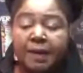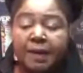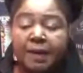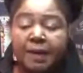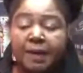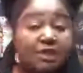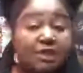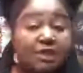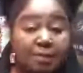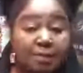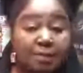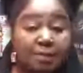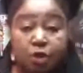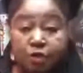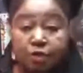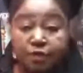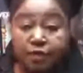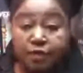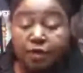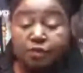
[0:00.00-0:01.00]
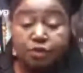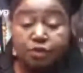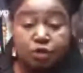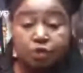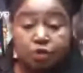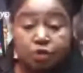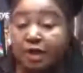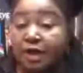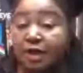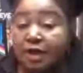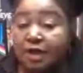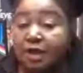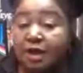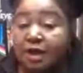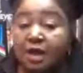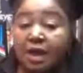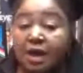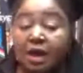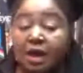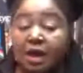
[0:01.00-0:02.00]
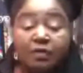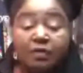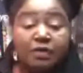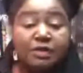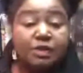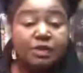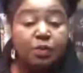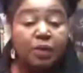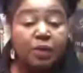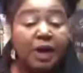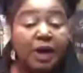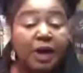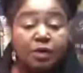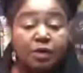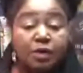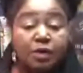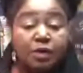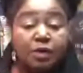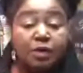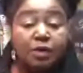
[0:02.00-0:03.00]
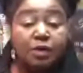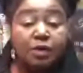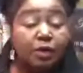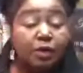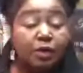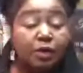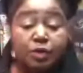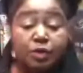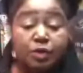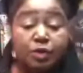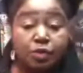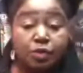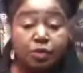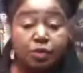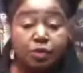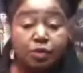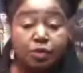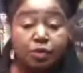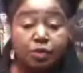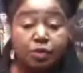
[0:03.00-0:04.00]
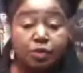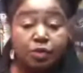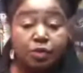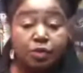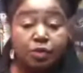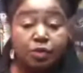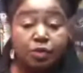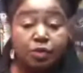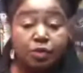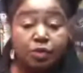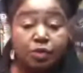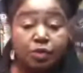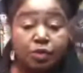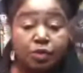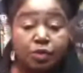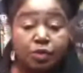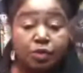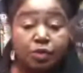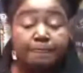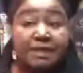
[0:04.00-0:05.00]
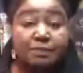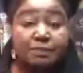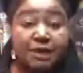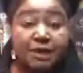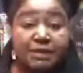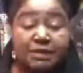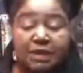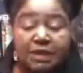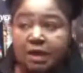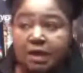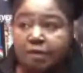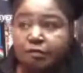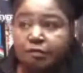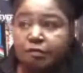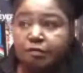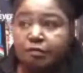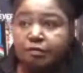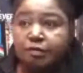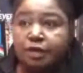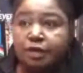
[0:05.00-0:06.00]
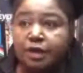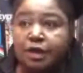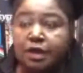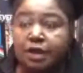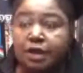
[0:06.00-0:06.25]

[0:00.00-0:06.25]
image on their strand, and they'll say, well, I don't use it every